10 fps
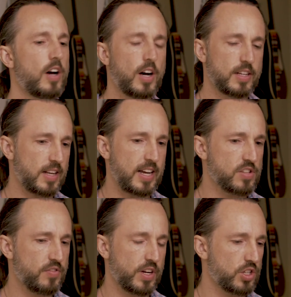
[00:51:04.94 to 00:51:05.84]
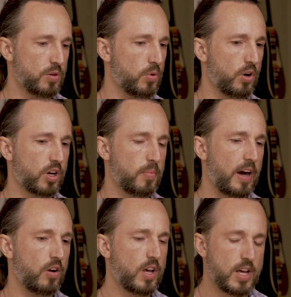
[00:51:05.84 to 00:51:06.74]
mm-hmm. science fiction book
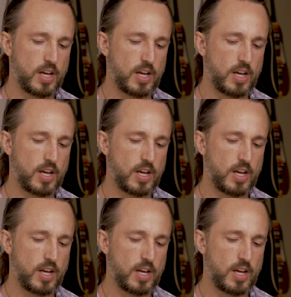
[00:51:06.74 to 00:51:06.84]
about.